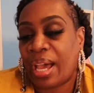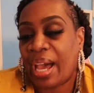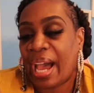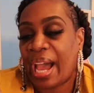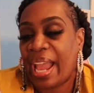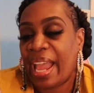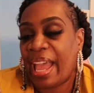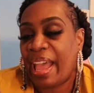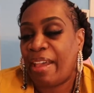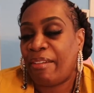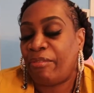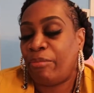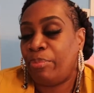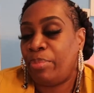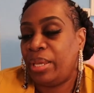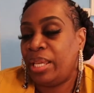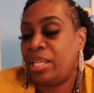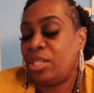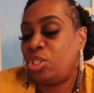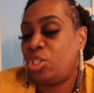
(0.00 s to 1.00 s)
i have
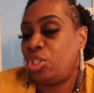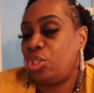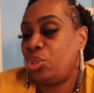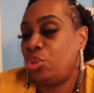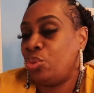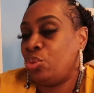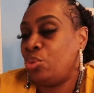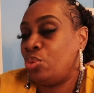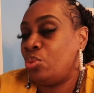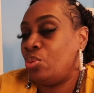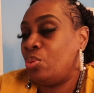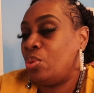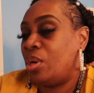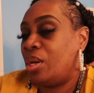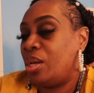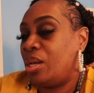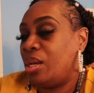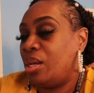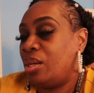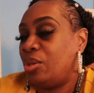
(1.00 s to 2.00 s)
been to
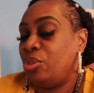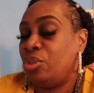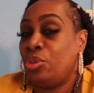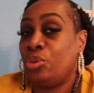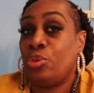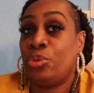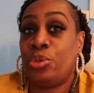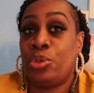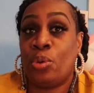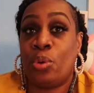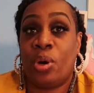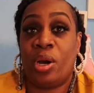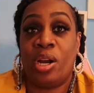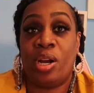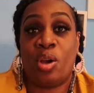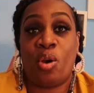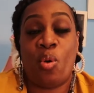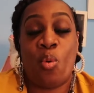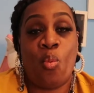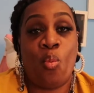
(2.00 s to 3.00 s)
new
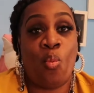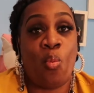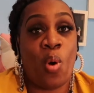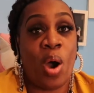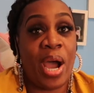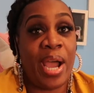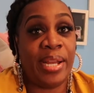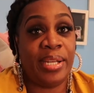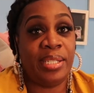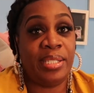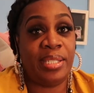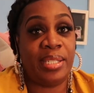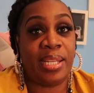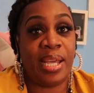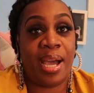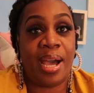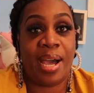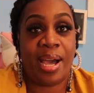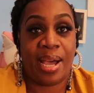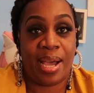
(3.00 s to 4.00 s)
york one
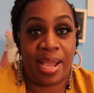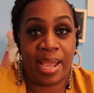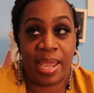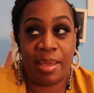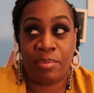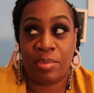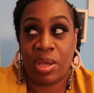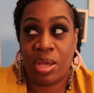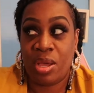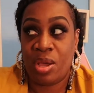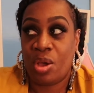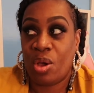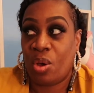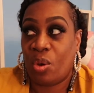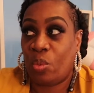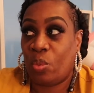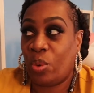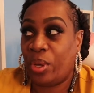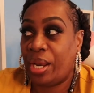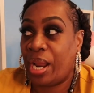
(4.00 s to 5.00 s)
time
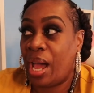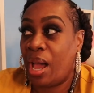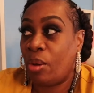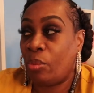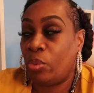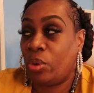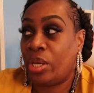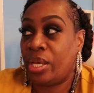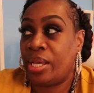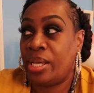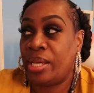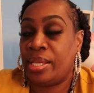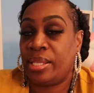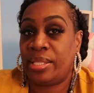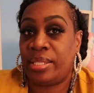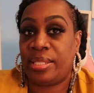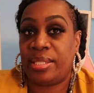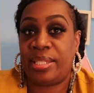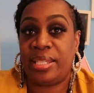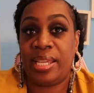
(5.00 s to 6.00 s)
when i
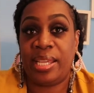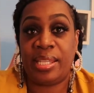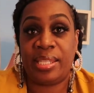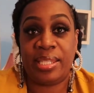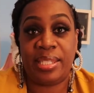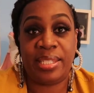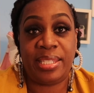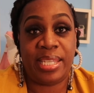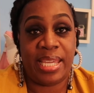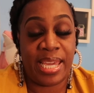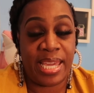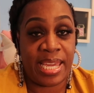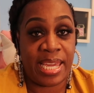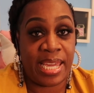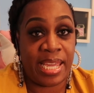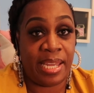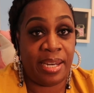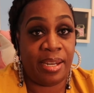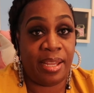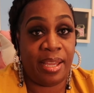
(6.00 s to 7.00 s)
was
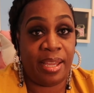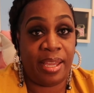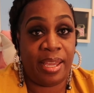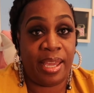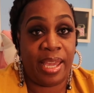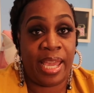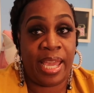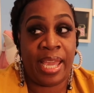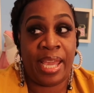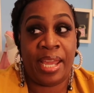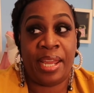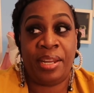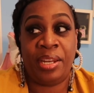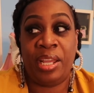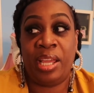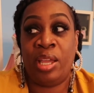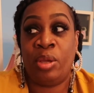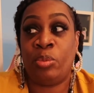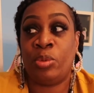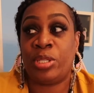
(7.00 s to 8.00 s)
16 and
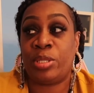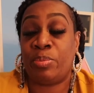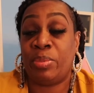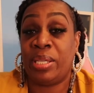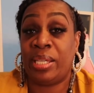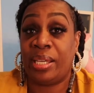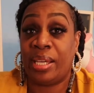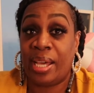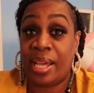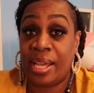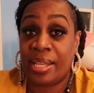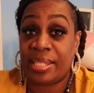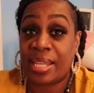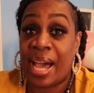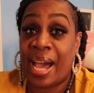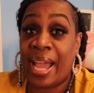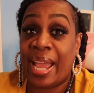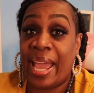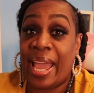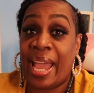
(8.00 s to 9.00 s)
it was because
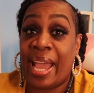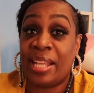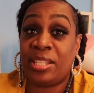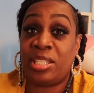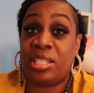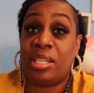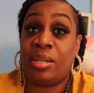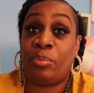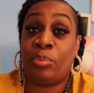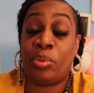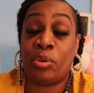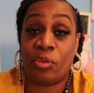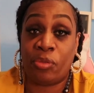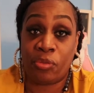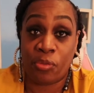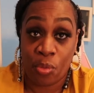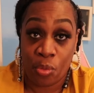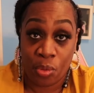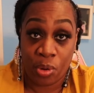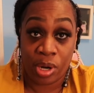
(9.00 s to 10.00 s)
I had to
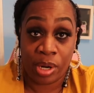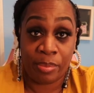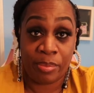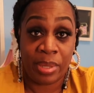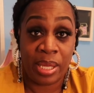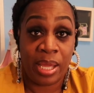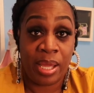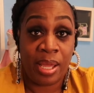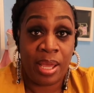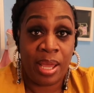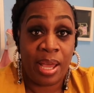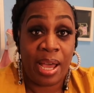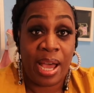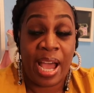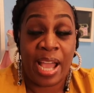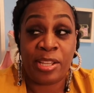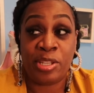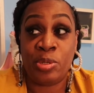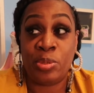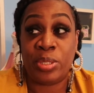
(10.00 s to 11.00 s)
perform.
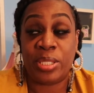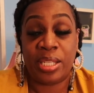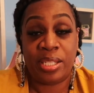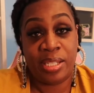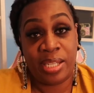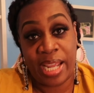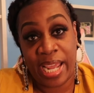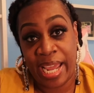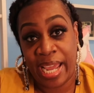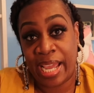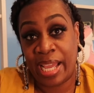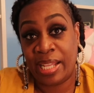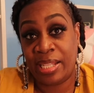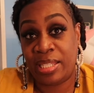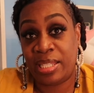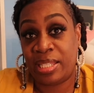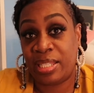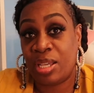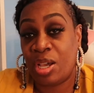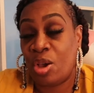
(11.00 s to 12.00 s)
I used to
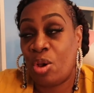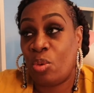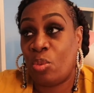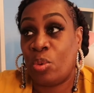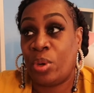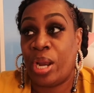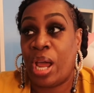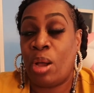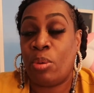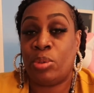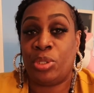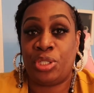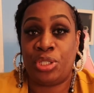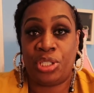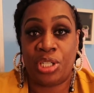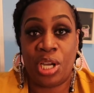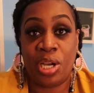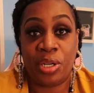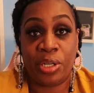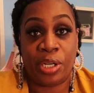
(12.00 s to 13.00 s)
dance when I
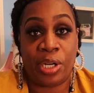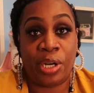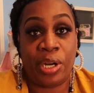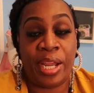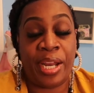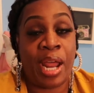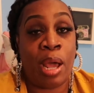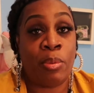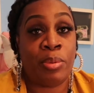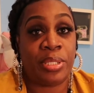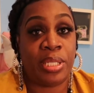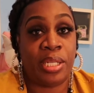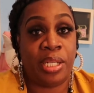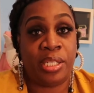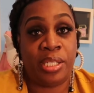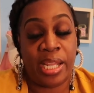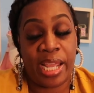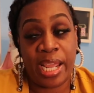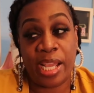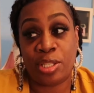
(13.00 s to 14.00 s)
was younger and I was in a
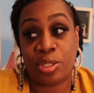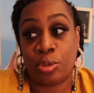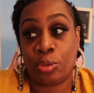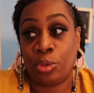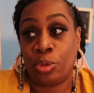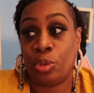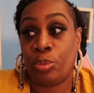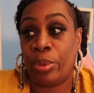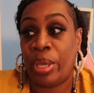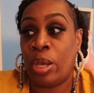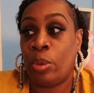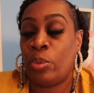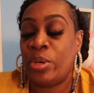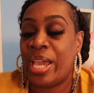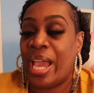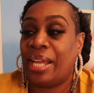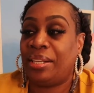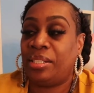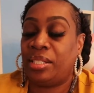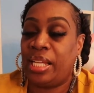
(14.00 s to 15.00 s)
dance group and we
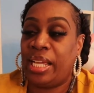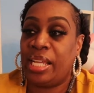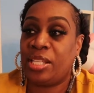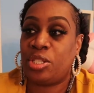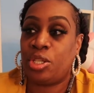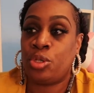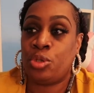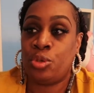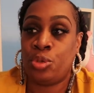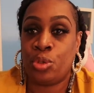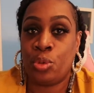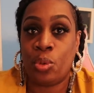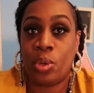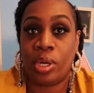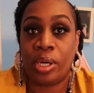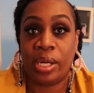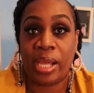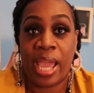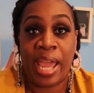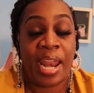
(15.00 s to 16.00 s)
had to dance in New
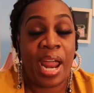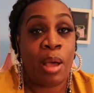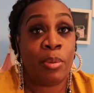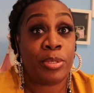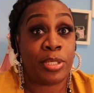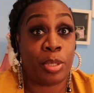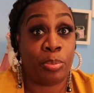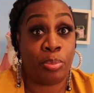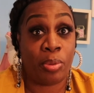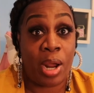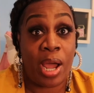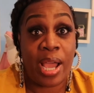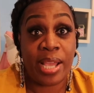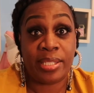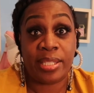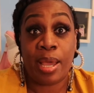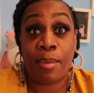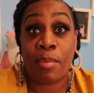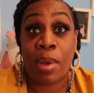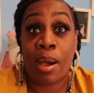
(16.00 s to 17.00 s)
York and I was
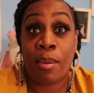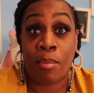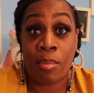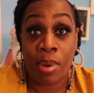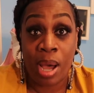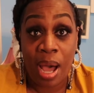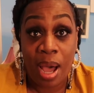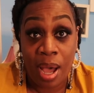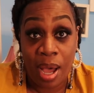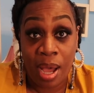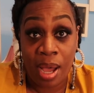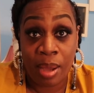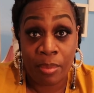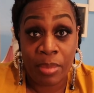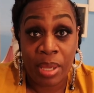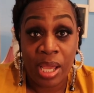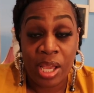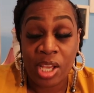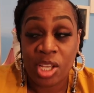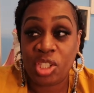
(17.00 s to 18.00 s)
surprised that my
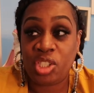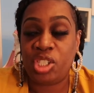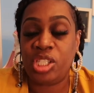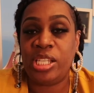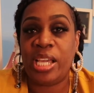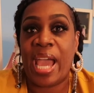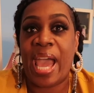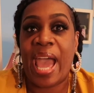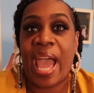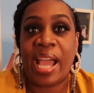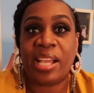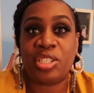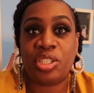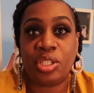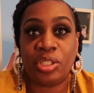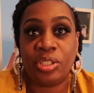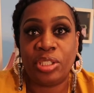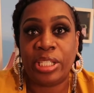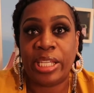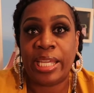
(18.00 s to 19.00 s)
mom, she
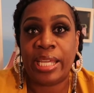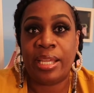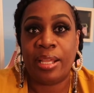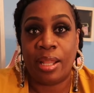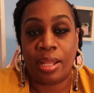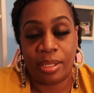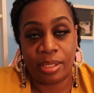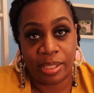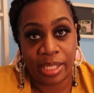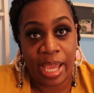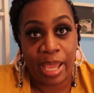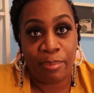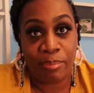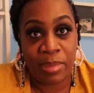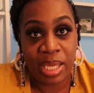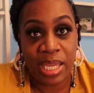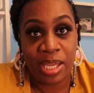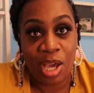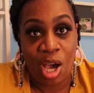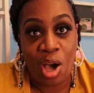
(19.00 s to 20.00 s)
actually let
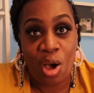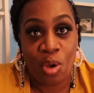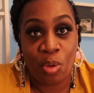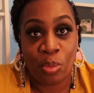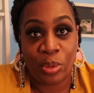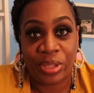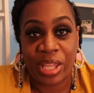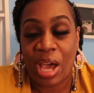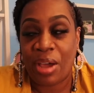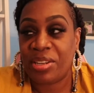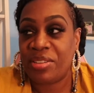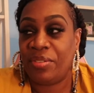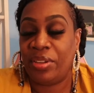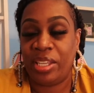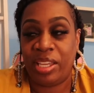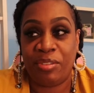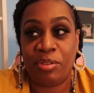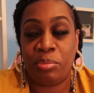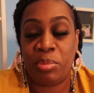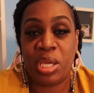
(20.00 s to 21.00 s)
me go without even
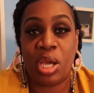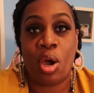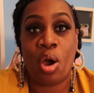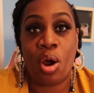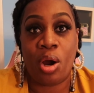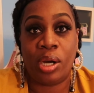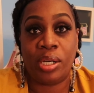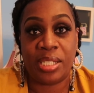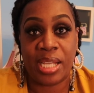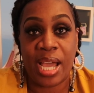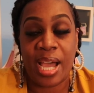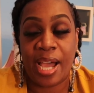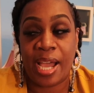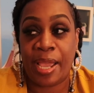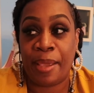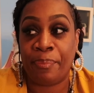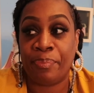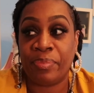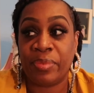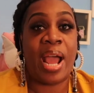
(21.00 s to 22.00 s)
giving me a hard
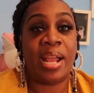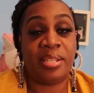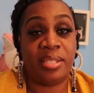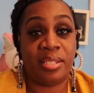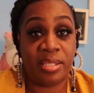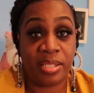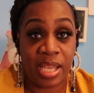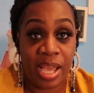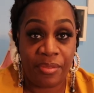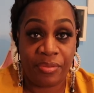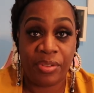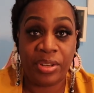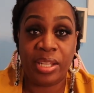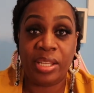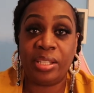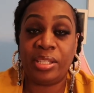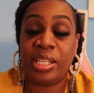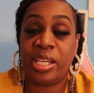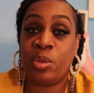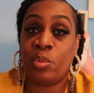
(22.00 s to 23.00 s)
time. I
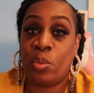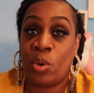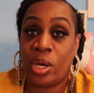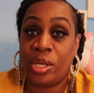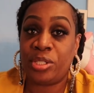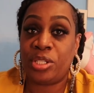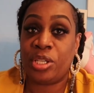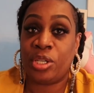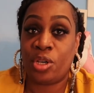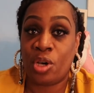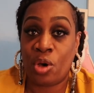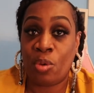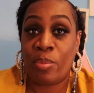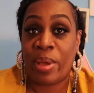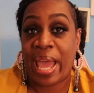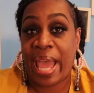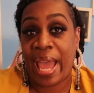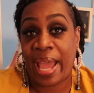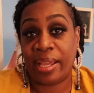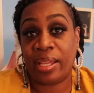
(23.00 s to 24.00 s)
definitely want to go
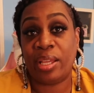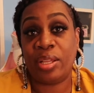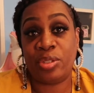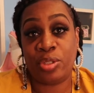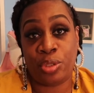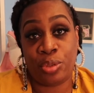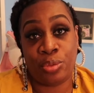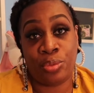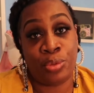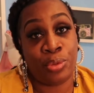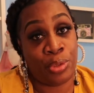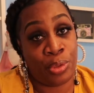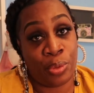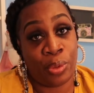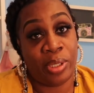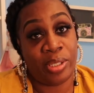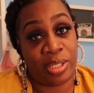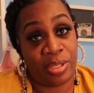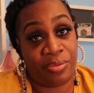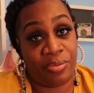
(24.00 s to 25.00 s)
back to New
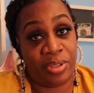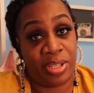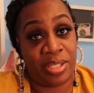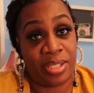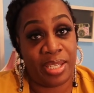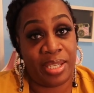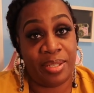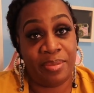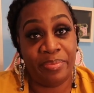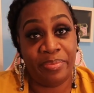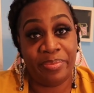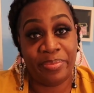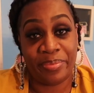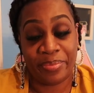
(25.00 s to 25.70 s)
York to visit.